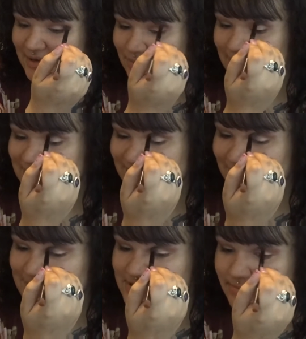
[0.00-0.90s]

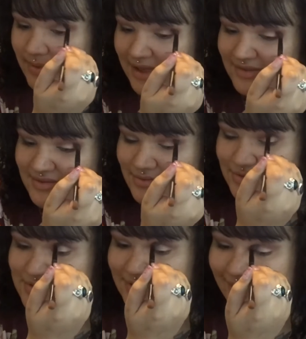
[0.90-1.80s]
retrospect,
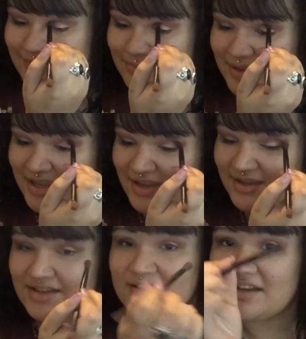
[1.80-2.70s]
which can be
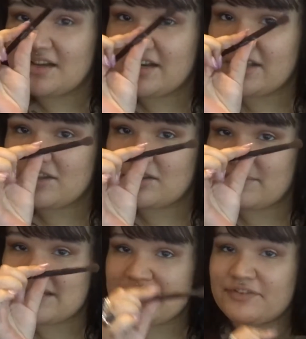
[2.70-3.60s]
a little
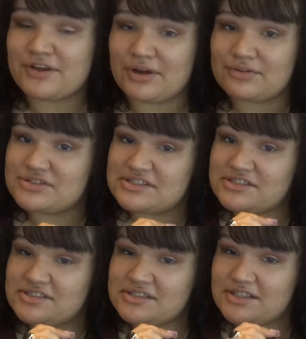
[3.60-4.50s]
bit difficult,
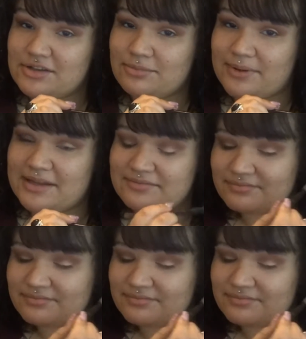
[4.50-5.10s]
just a little bit.